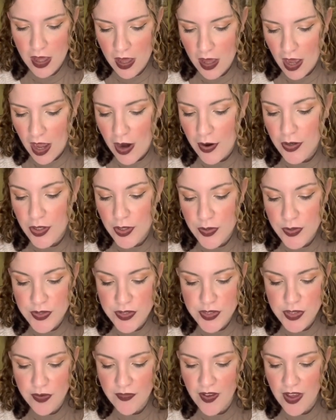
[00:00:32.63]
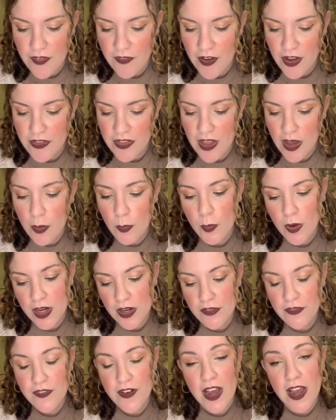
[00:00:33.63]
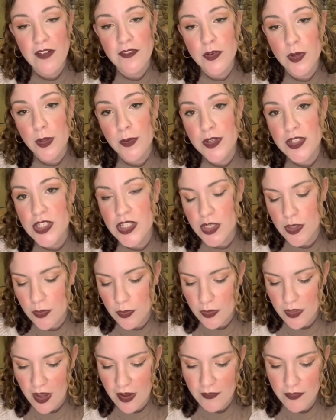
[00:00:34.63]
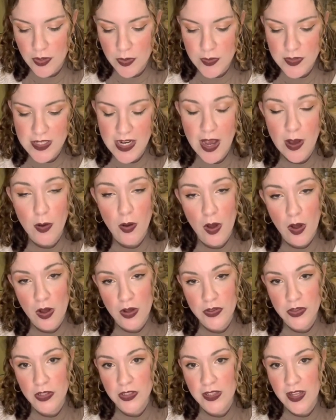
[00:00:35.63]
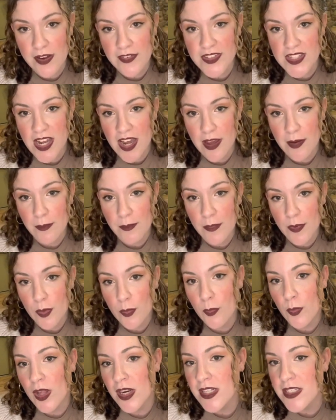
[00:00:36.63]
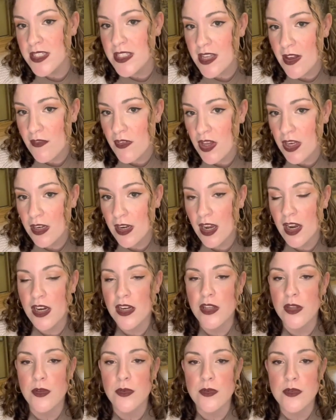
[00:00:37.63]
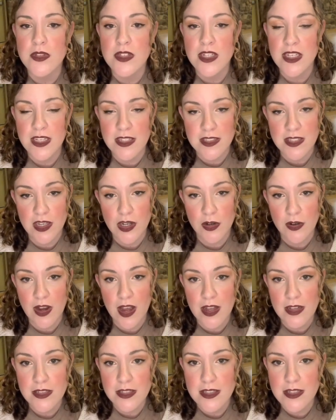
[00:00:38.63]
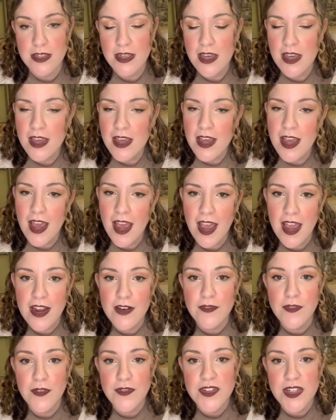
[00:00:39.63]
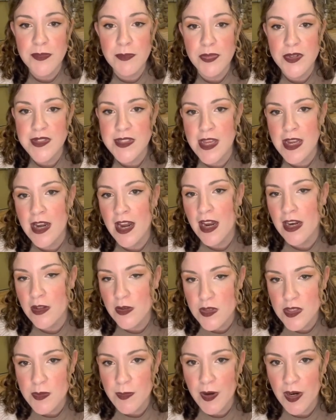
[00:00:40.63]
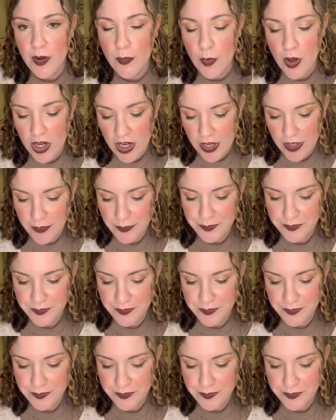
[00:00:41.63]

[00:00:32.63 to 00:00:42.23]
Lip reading: Our youth survey found that 1 in 5 Norwich youth have used alcohol in their lifetime, 1 in 7 had used e-cigarettes, and 15% had used marijuana.